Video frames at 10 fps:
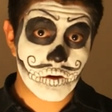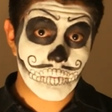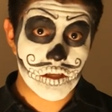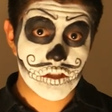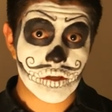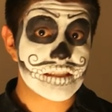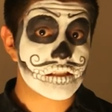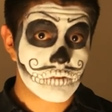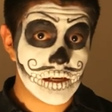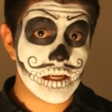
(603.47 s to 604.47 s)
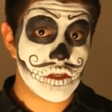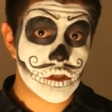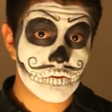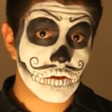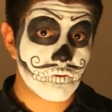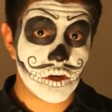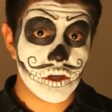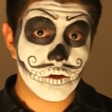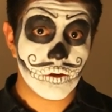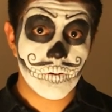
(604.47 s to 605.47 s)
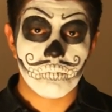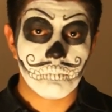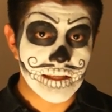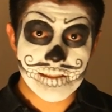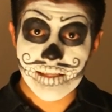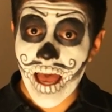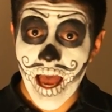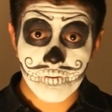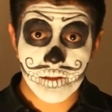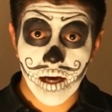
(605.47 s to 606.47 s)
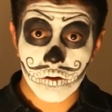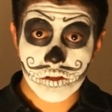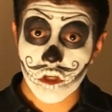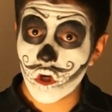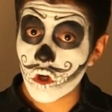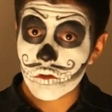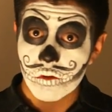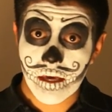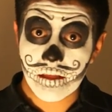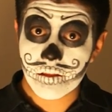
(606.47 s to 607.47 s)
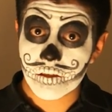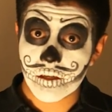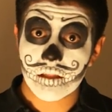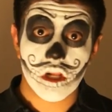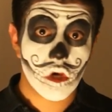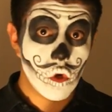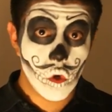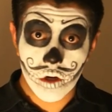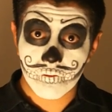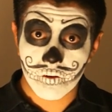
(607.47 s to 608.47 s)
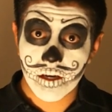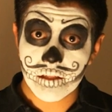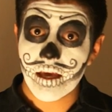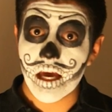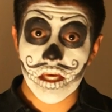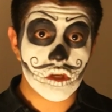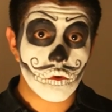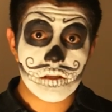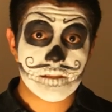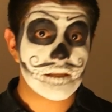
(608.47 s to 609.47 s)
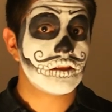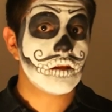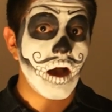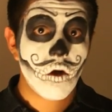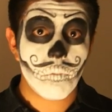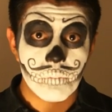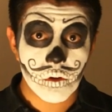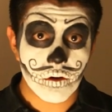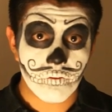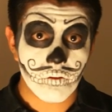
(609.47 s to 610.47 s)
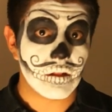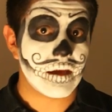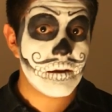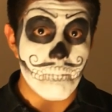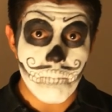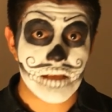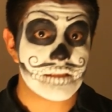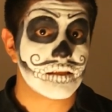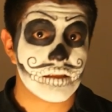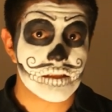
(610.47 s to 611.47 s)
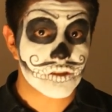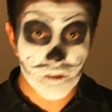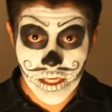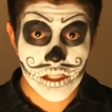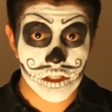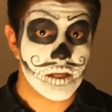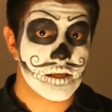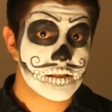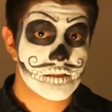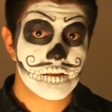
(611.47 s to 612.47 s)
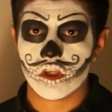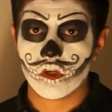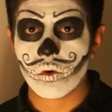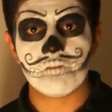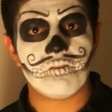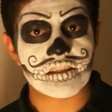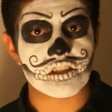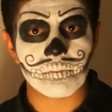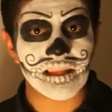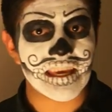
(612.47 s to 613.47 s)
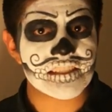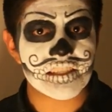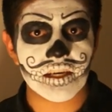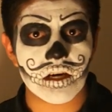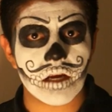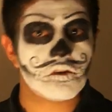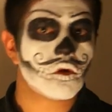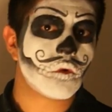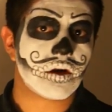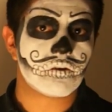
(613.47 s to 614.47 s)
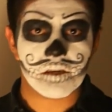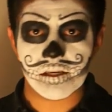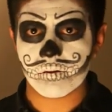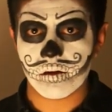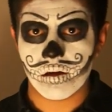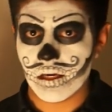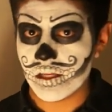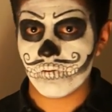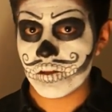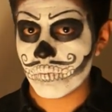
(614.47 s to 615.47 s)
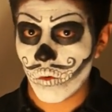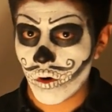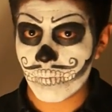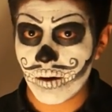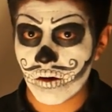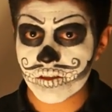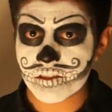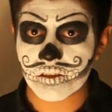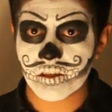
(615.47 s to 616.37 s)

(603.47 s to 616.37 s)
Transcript: information is really useful for you. Please, have doubts, go to the internet, look for it, and you will see how beautiful and amazing this tradition is. You will find some links here if you want to read a little bit more about this